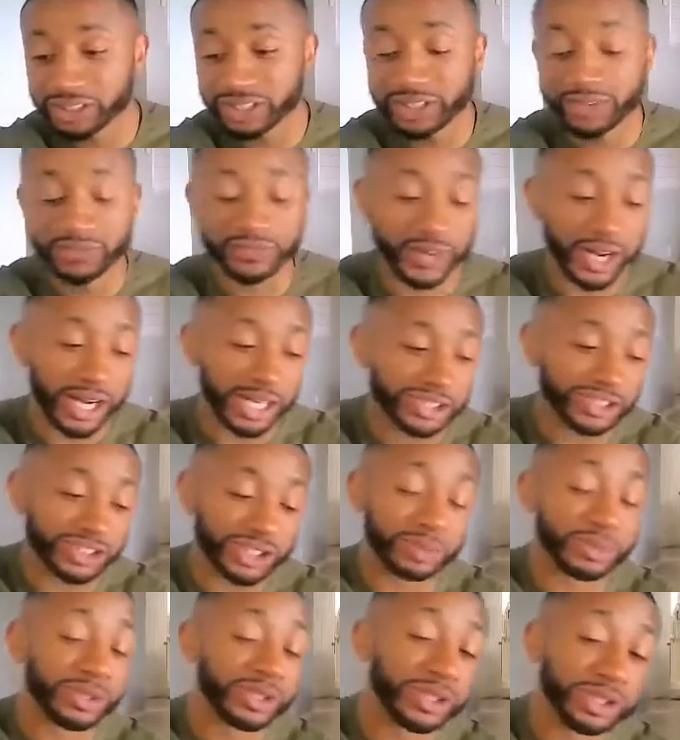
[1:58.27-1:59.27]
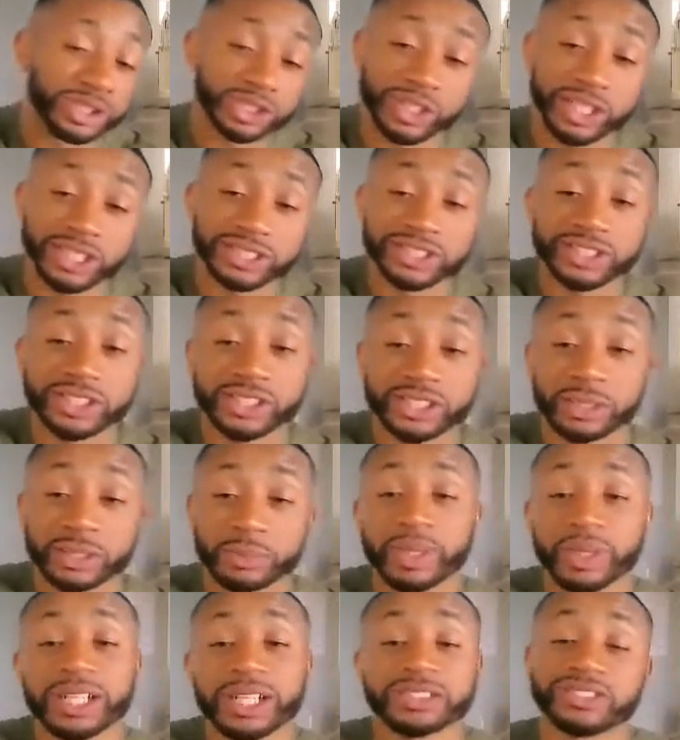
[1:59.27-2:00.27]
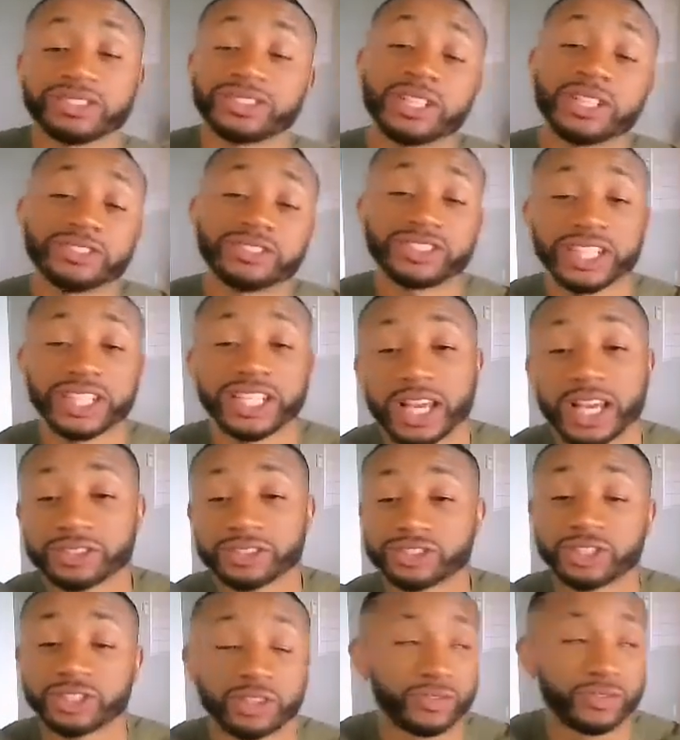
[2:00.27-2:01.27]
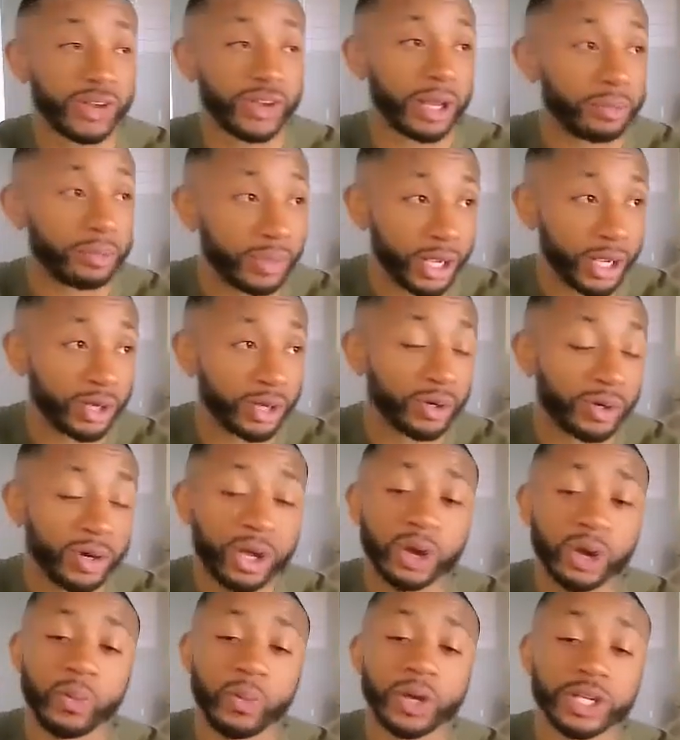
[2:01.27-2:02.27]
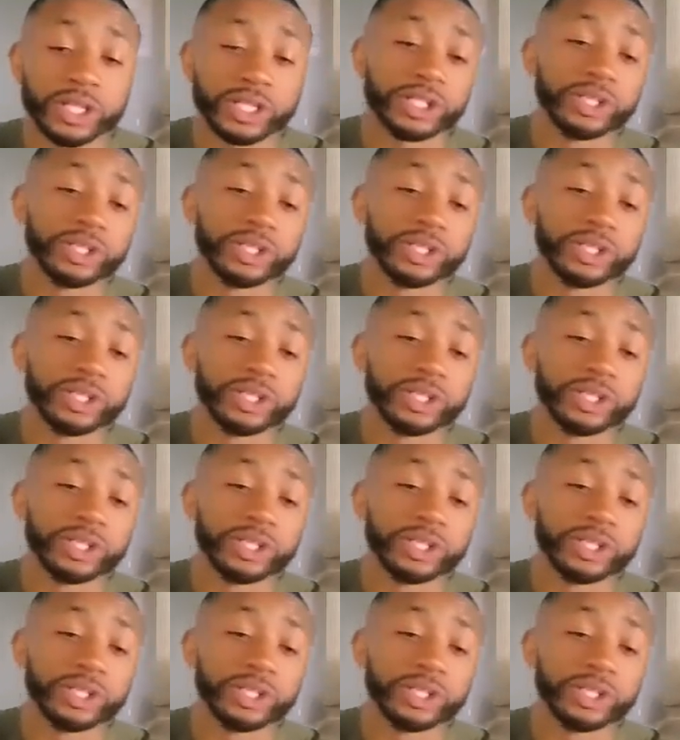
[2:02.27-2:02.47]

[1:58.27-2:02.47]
very similar to TransUnion, but instead of sending out certified mail, what you can